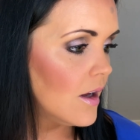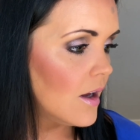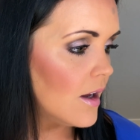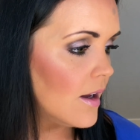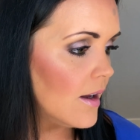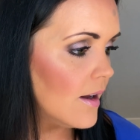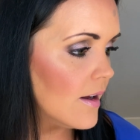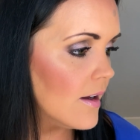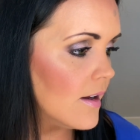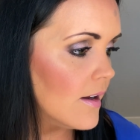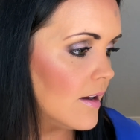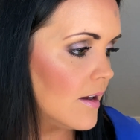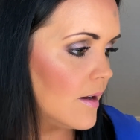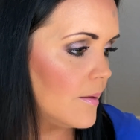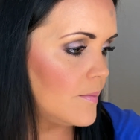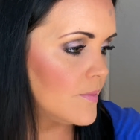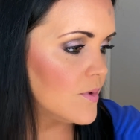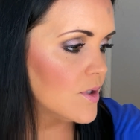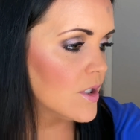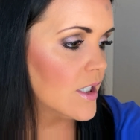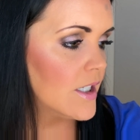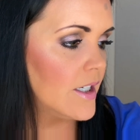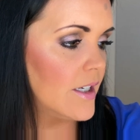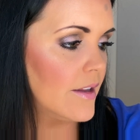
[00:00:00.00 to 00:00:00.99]
I'm
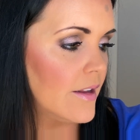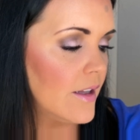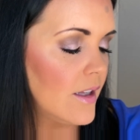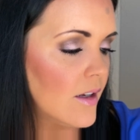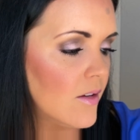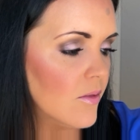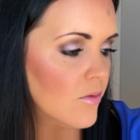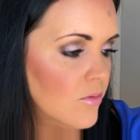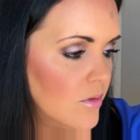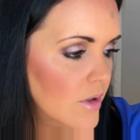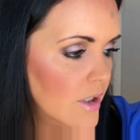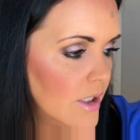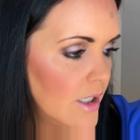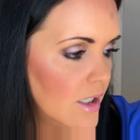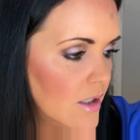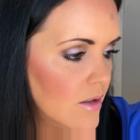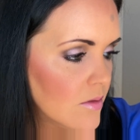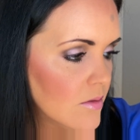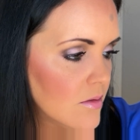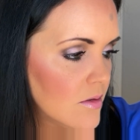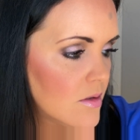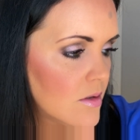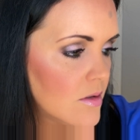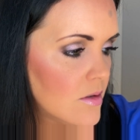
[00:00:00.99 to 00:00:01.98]
trying to think of what
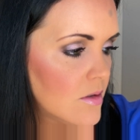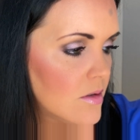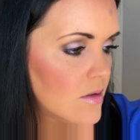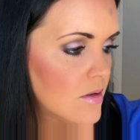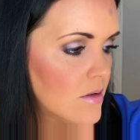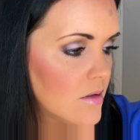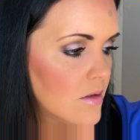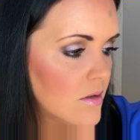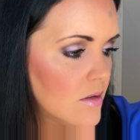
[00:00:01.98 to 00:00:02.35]
else